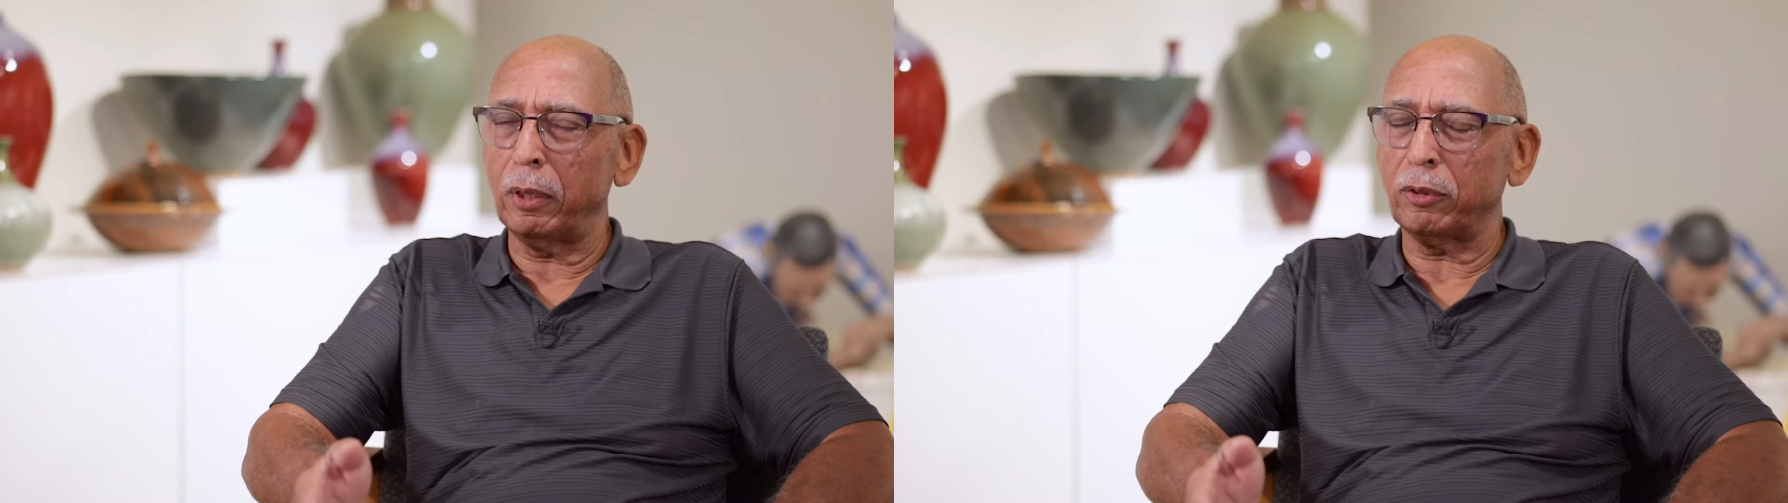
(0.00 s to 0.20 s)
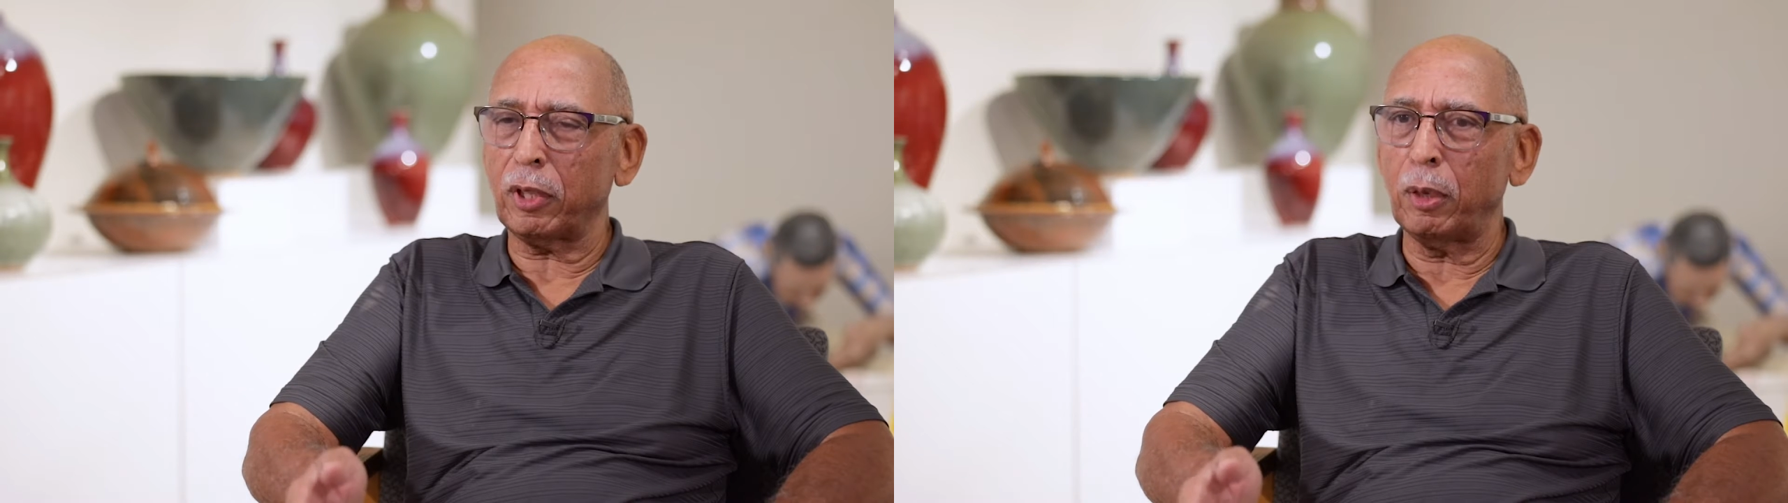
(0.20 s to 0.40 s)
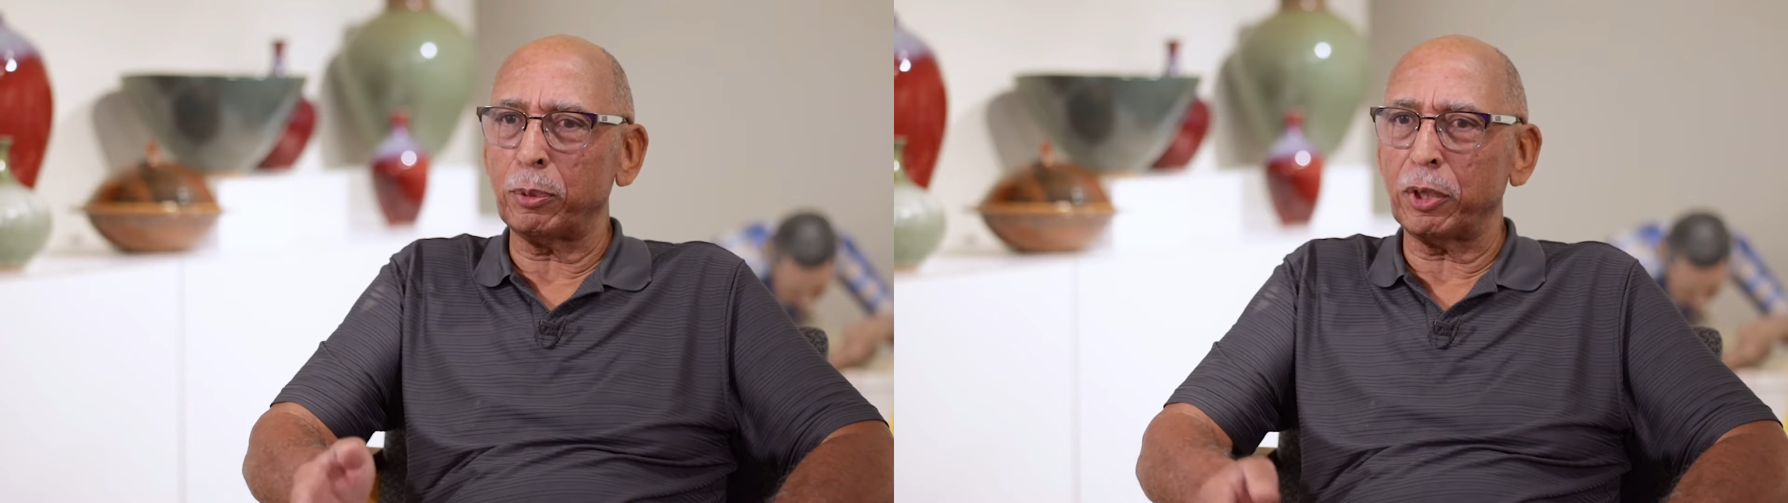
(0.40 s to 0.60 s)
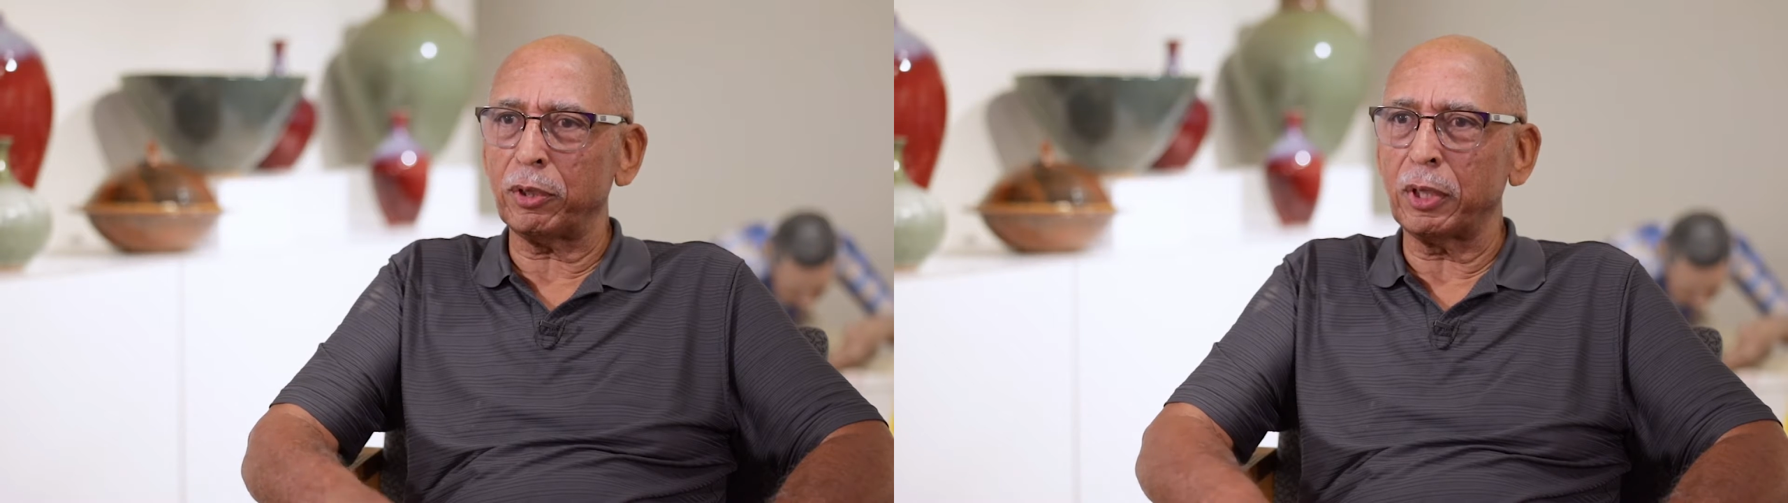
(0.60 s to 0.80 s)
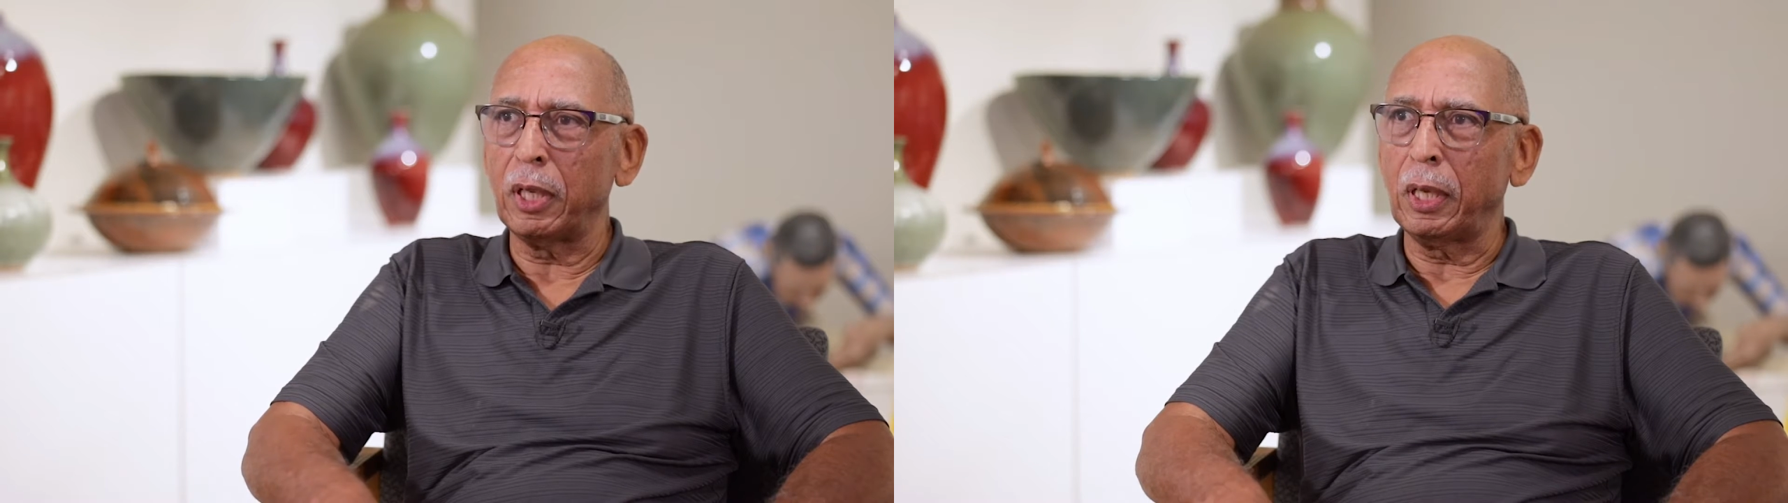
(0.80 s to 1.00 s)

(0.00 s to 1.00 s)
sculptures,